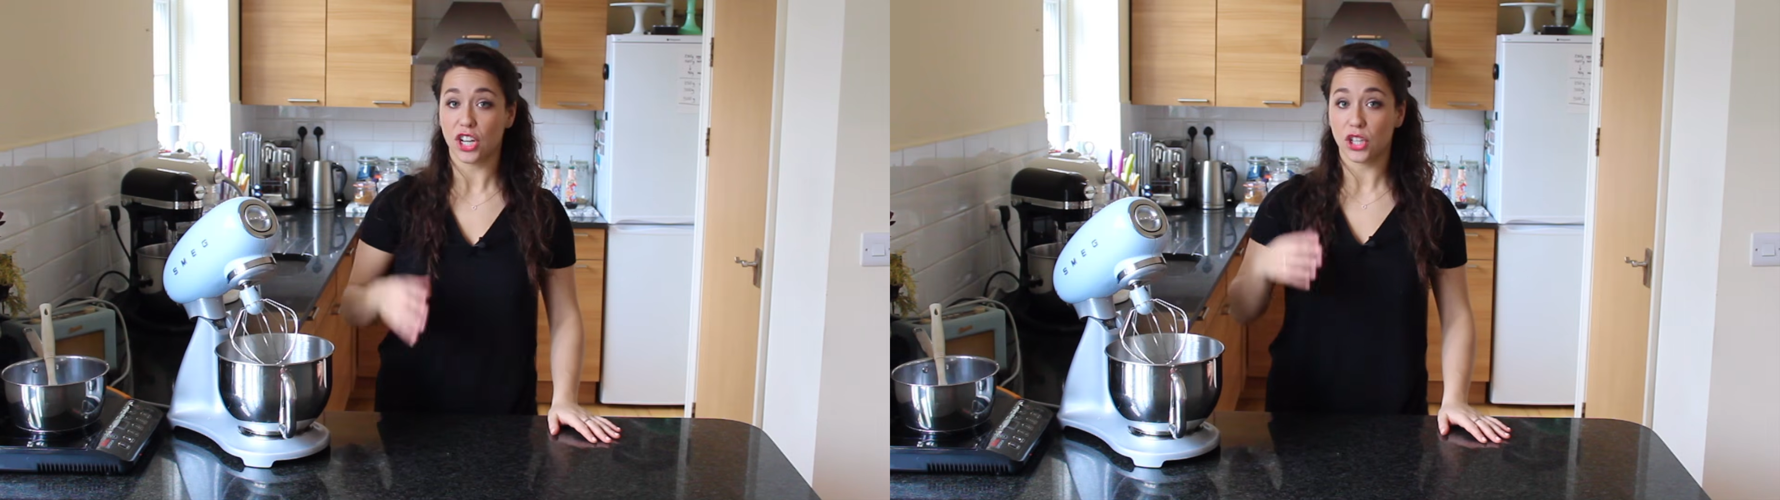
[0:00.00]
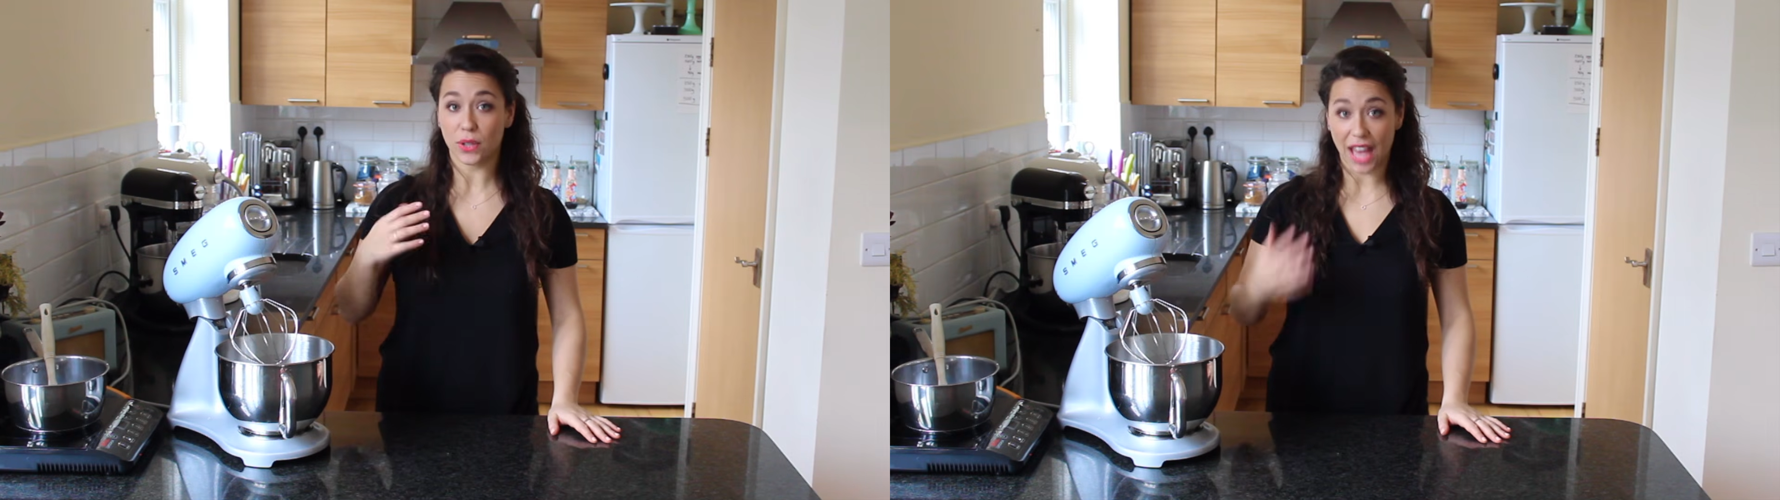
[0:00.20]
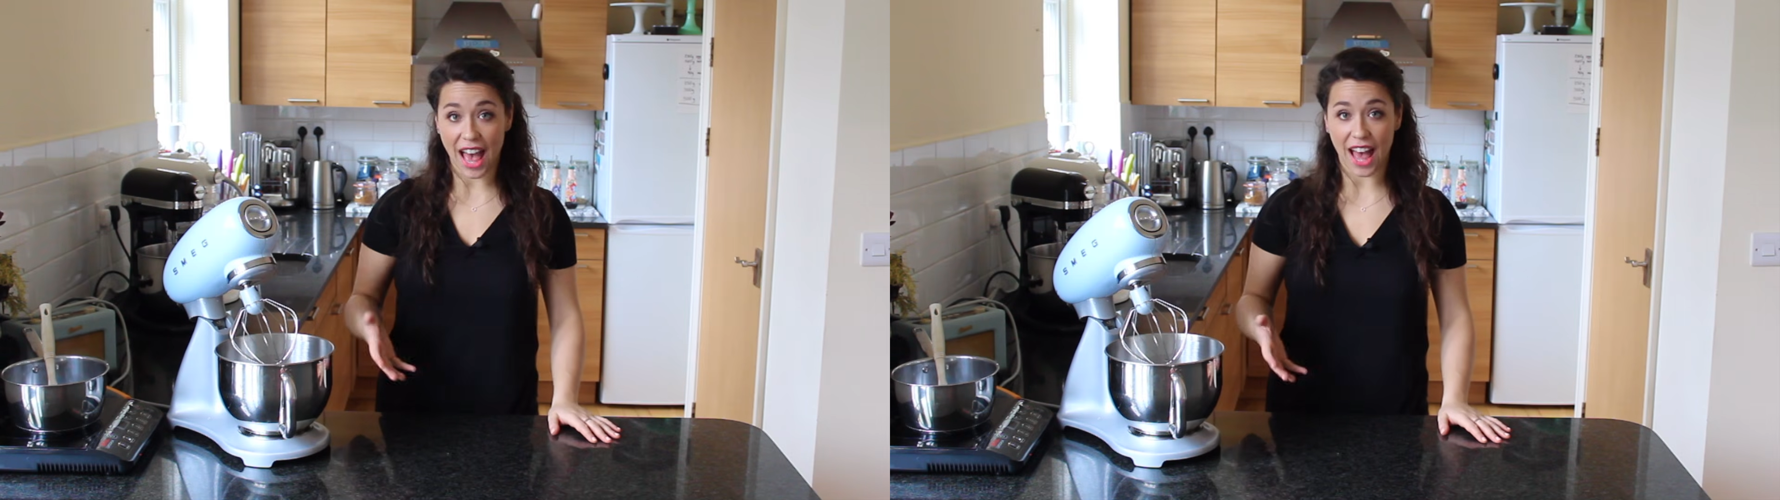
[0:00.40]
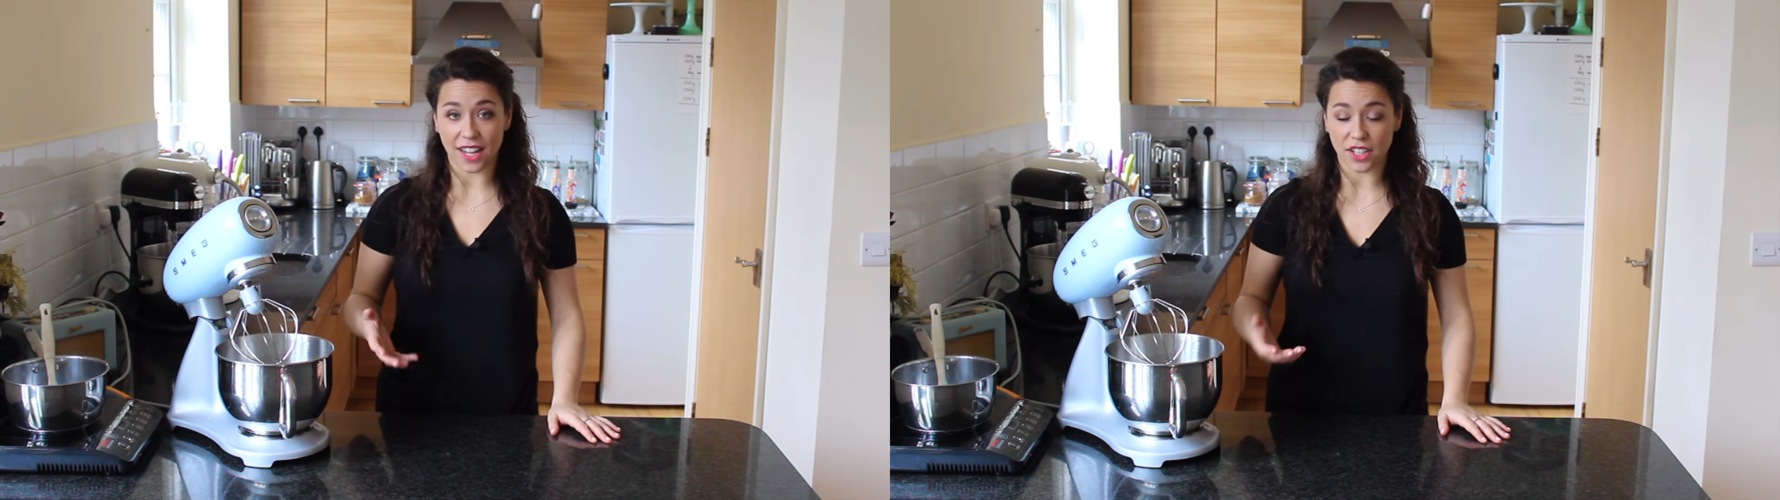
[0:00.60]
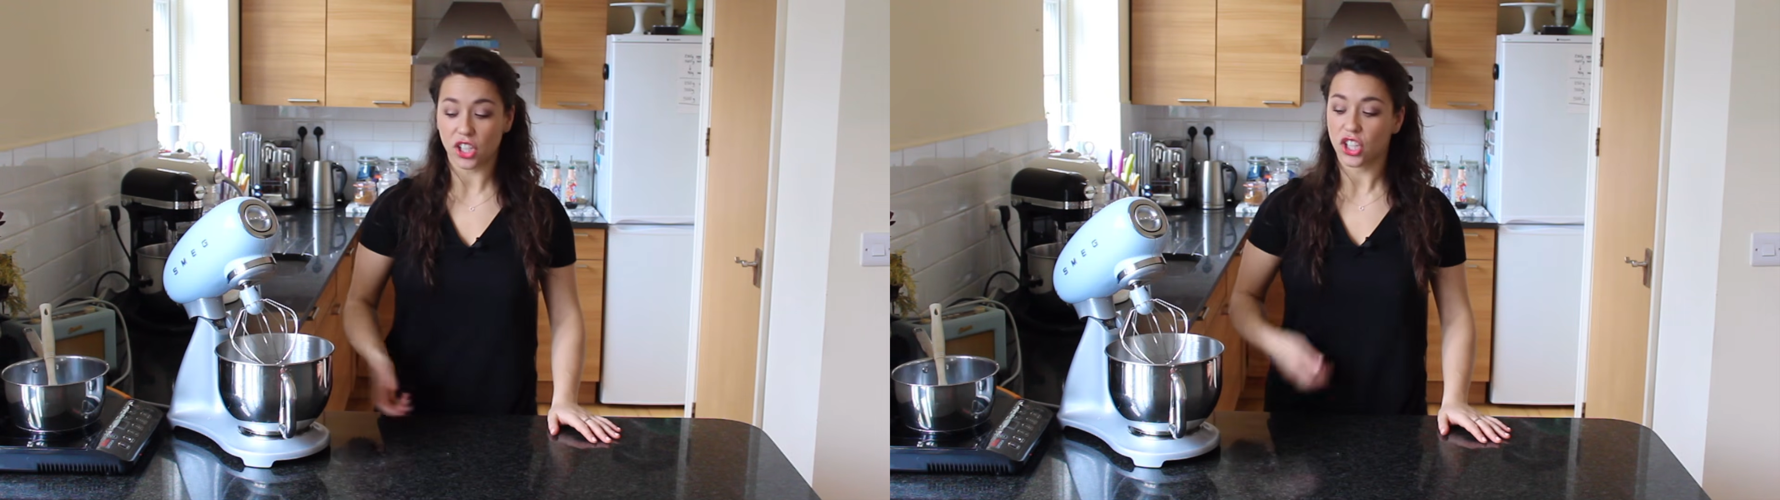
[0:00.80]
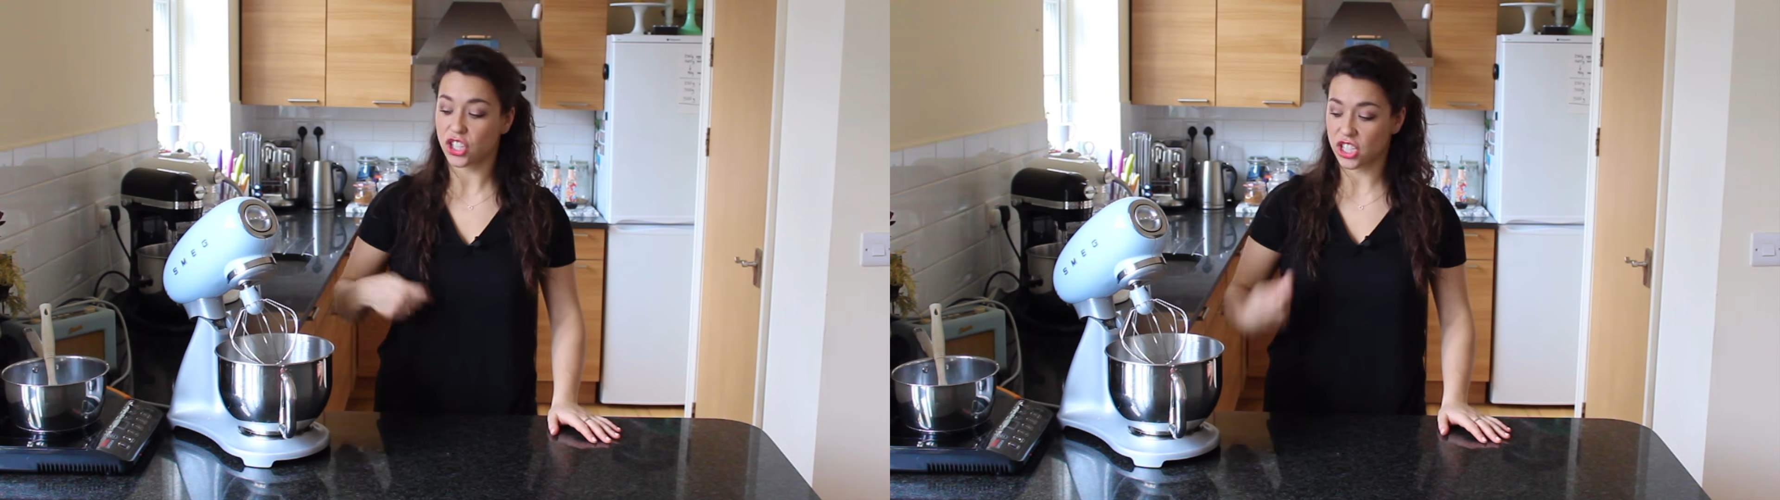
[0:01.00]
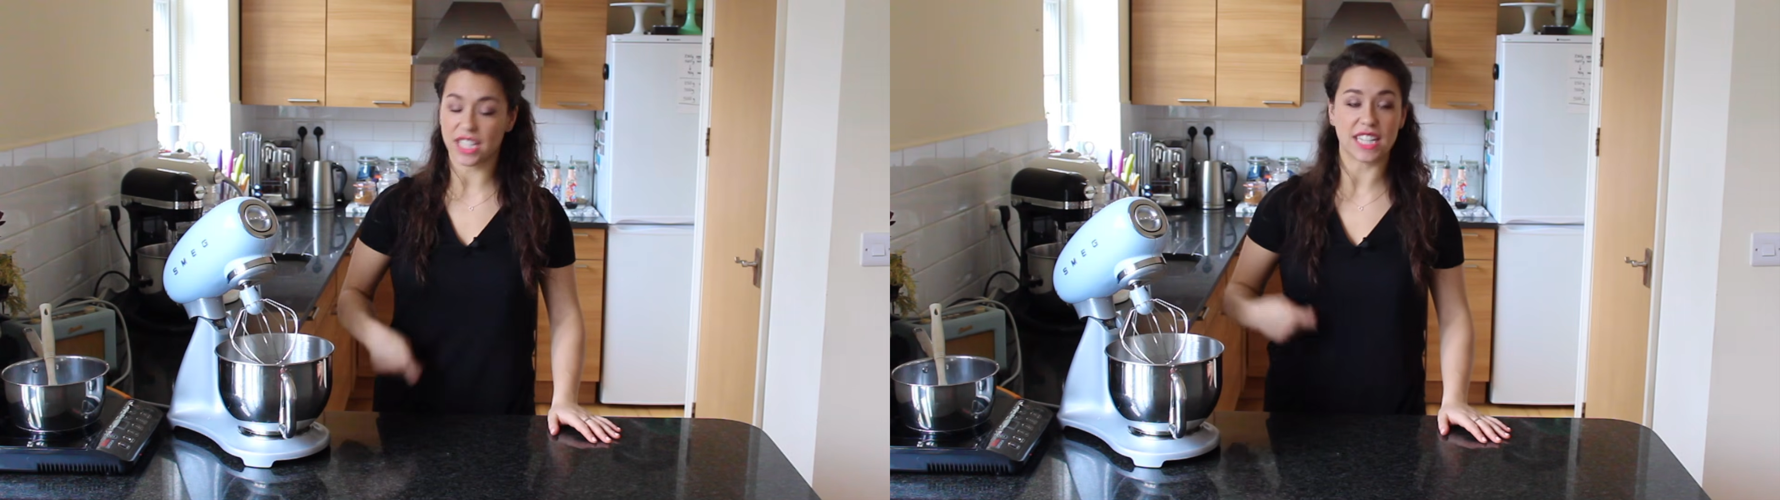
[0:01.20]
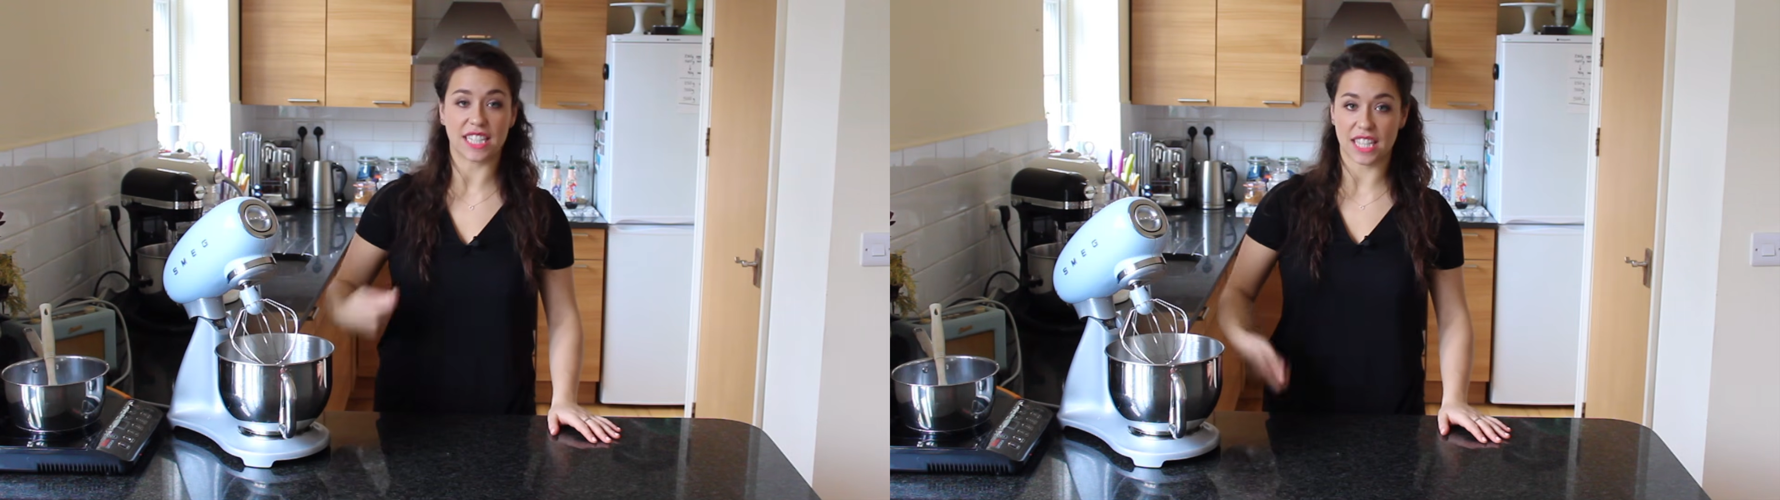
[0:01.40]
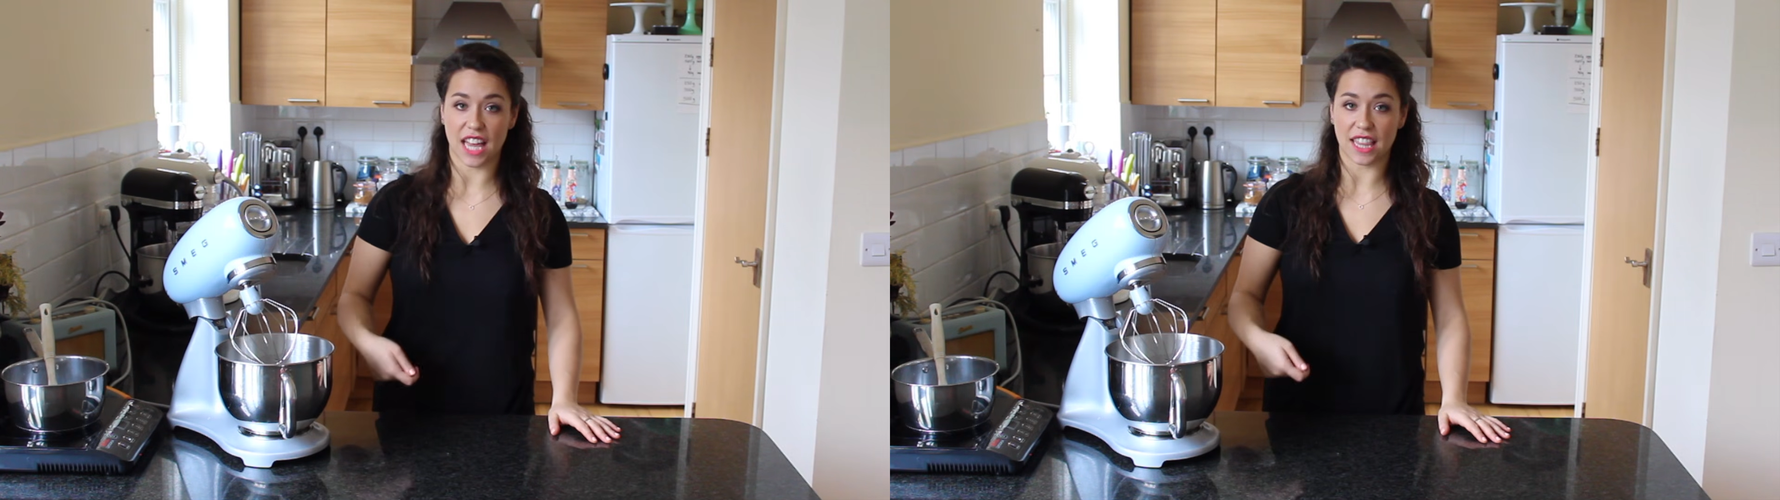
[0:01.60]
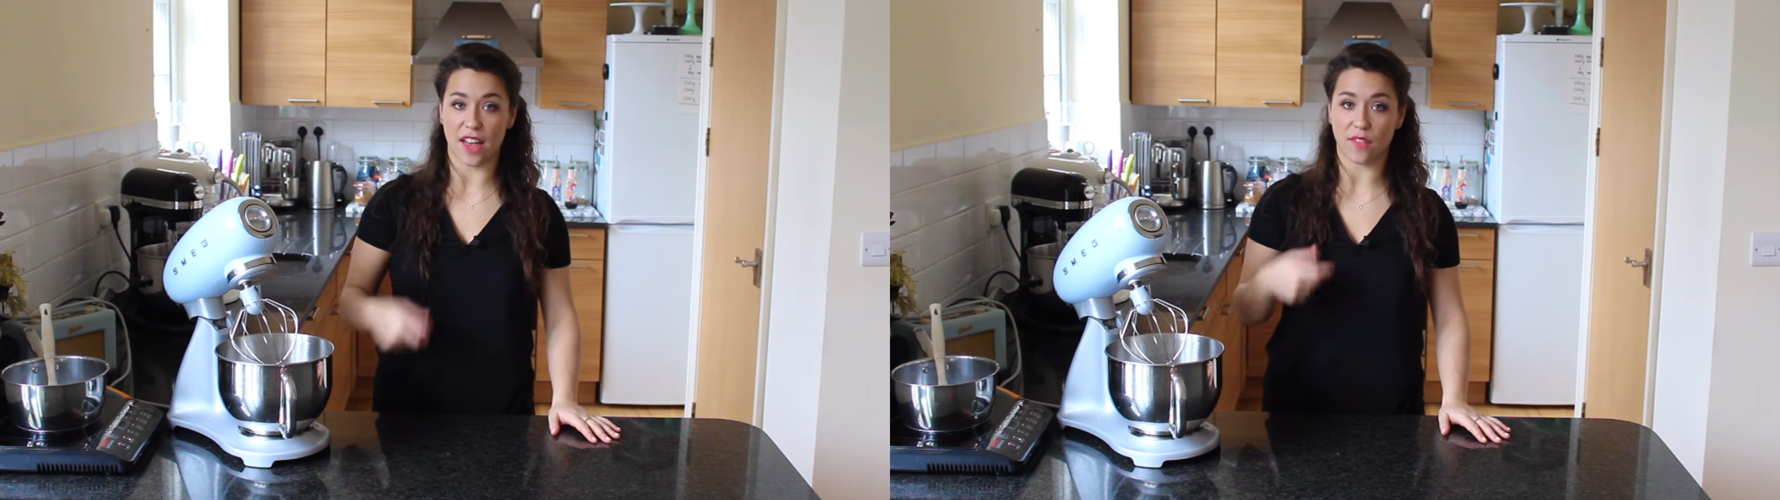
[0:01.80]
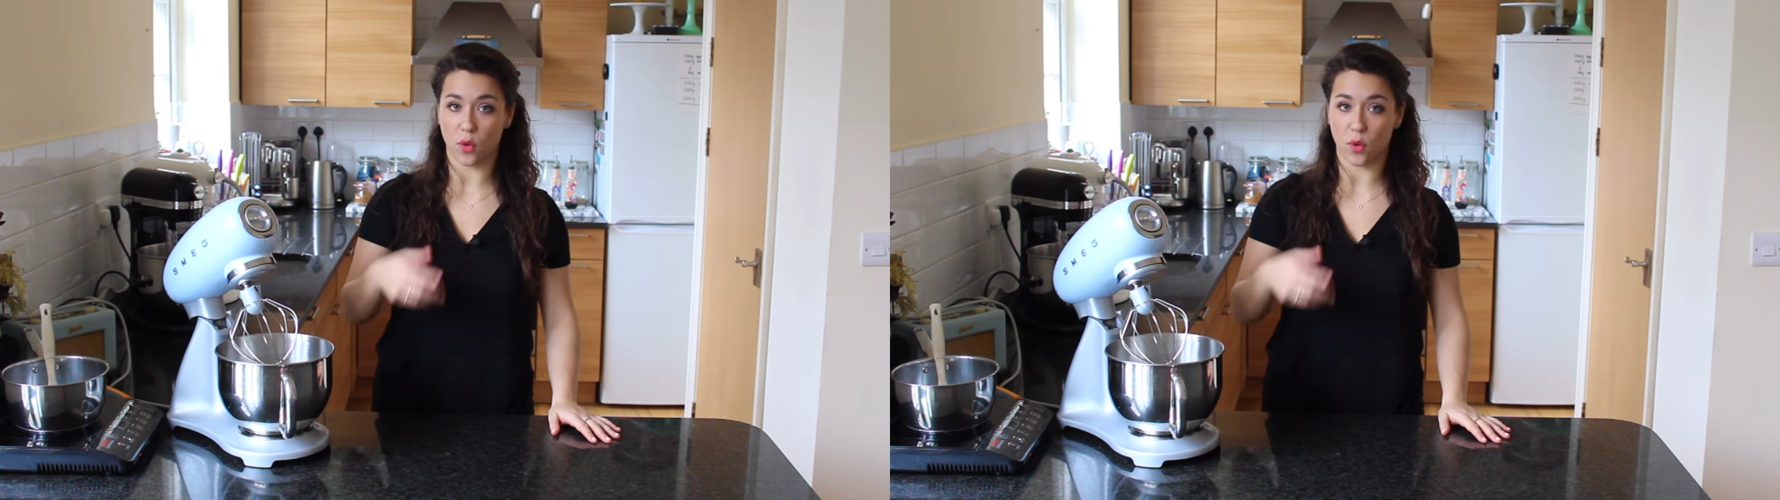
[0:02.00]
You can, you just need to stand there